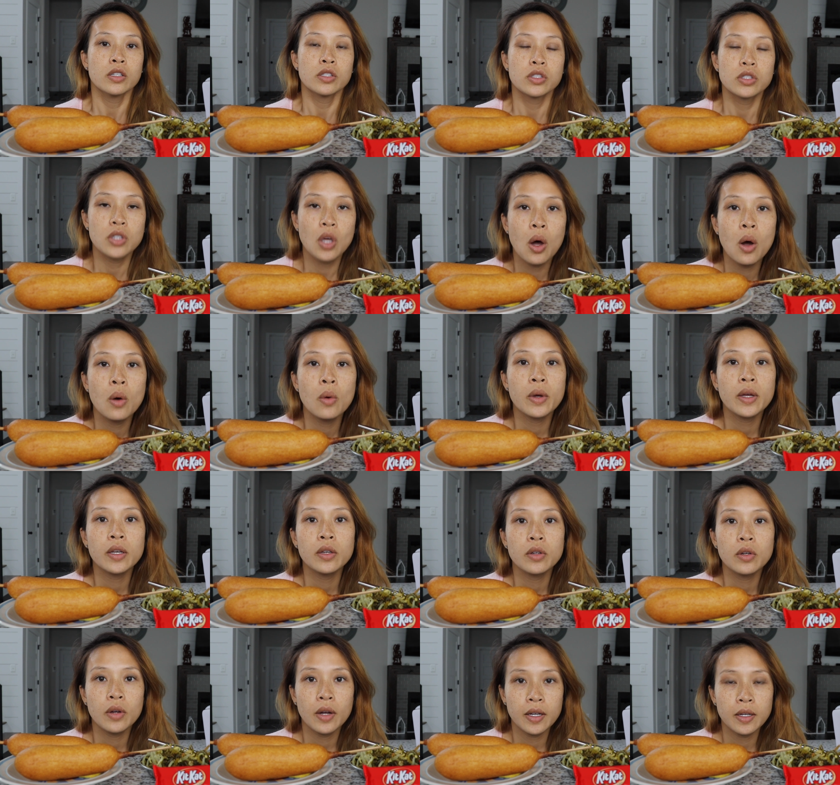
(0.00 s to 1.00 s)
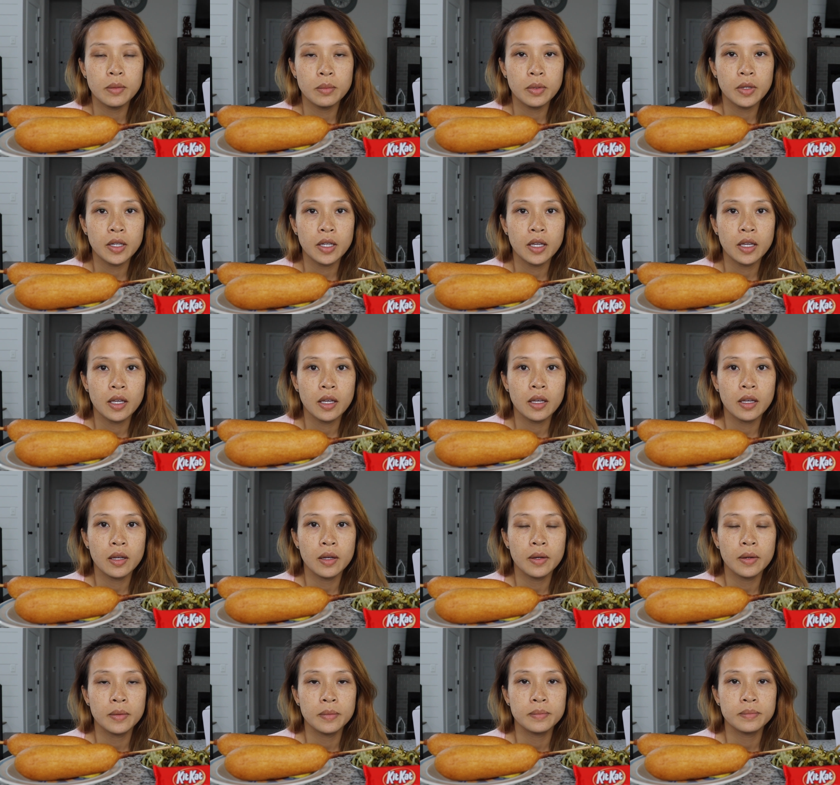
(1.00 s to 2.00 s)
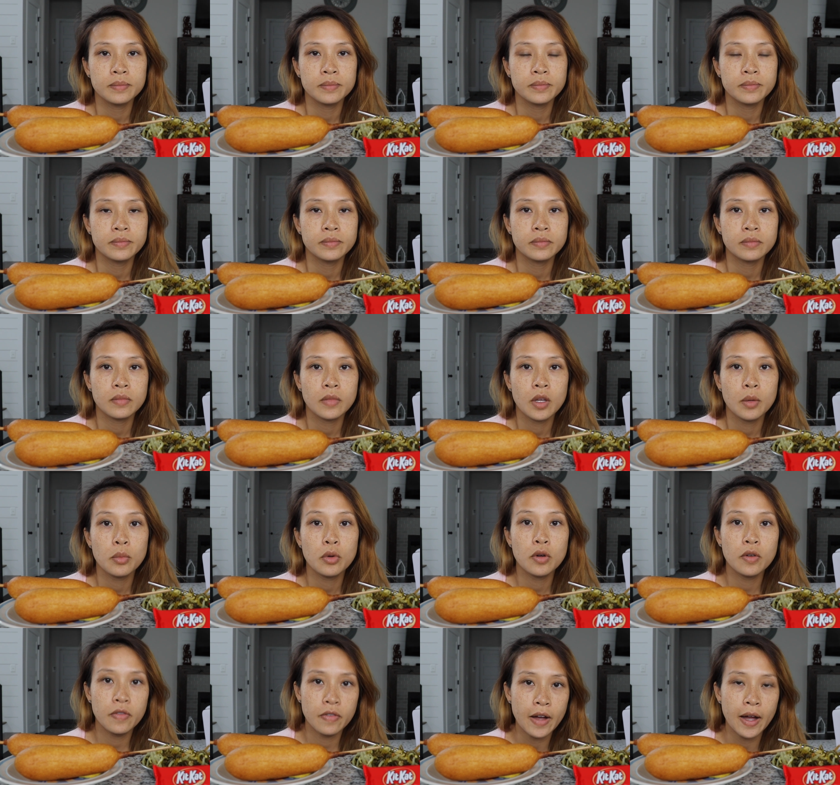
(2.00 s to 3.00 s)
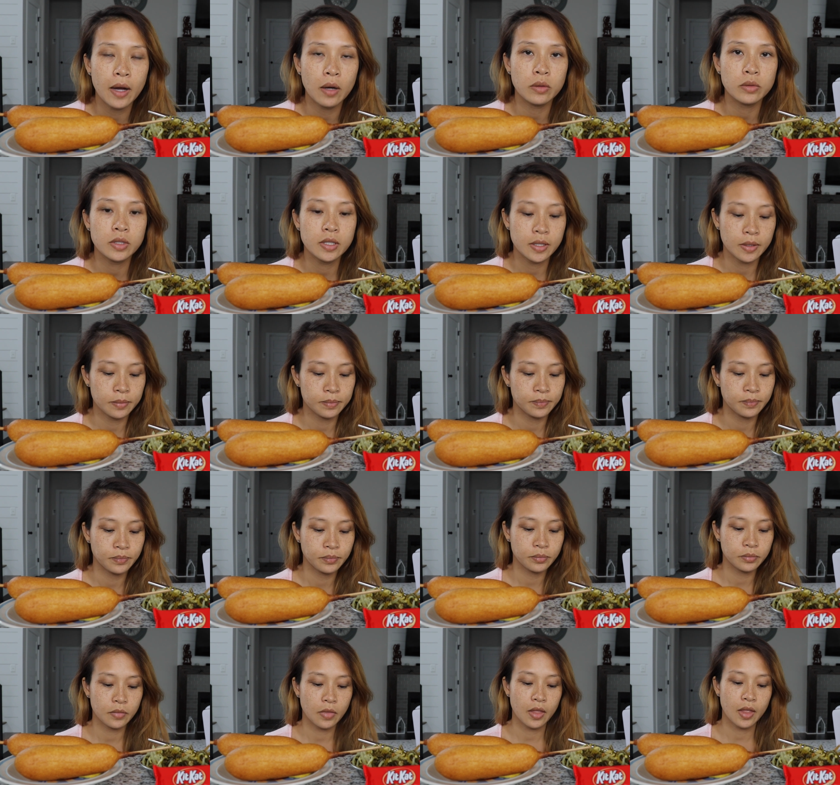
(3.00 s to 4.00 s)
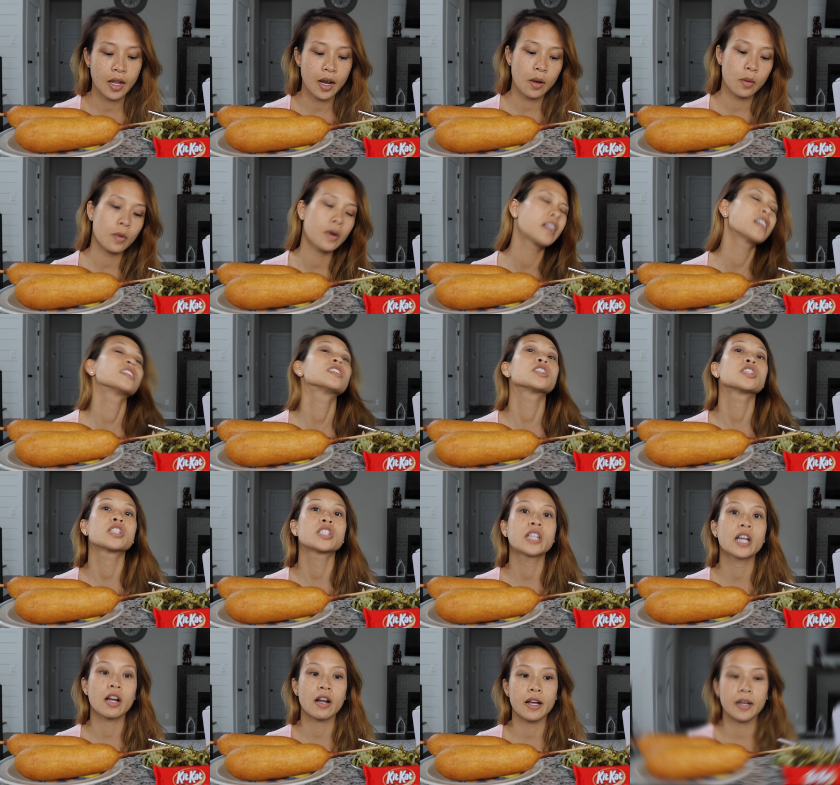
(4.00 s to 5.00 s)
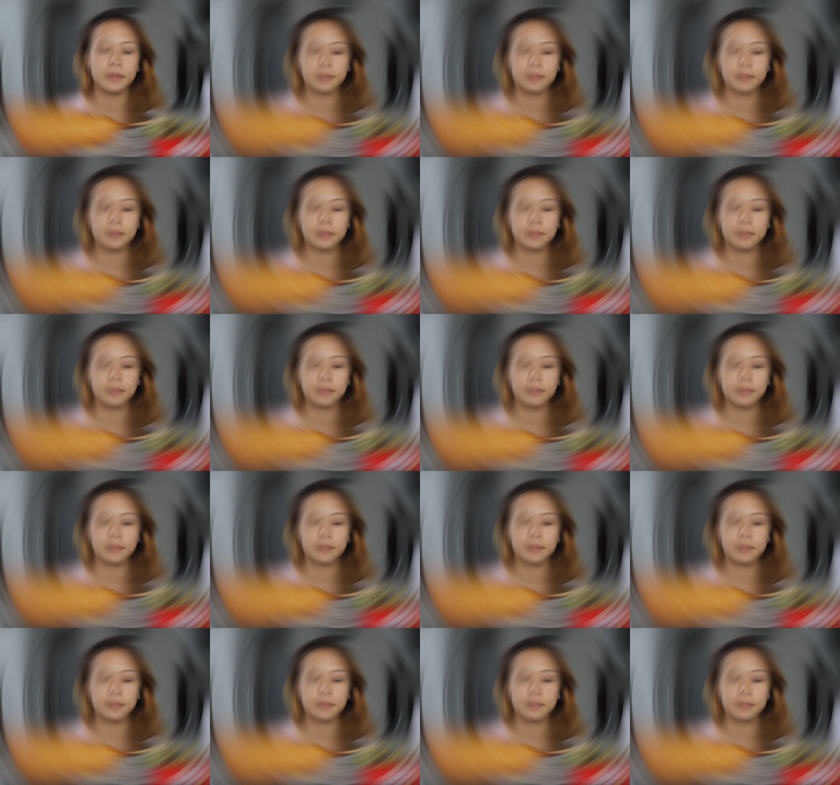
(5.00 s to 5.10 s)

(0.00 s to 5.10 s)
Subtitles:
so incredibly profound that I wanted to share it.